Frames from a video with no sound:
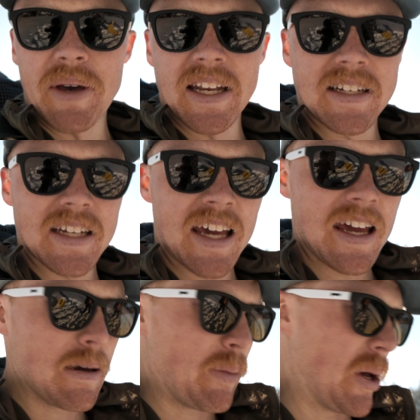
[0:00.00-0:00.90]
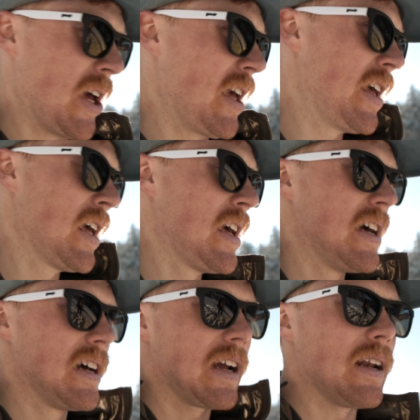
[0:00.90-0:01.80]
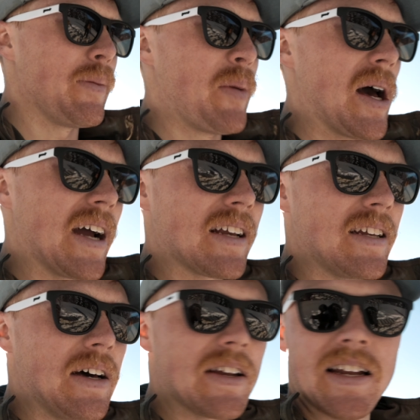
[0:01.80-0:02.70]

made it to camp. Gonna pack down a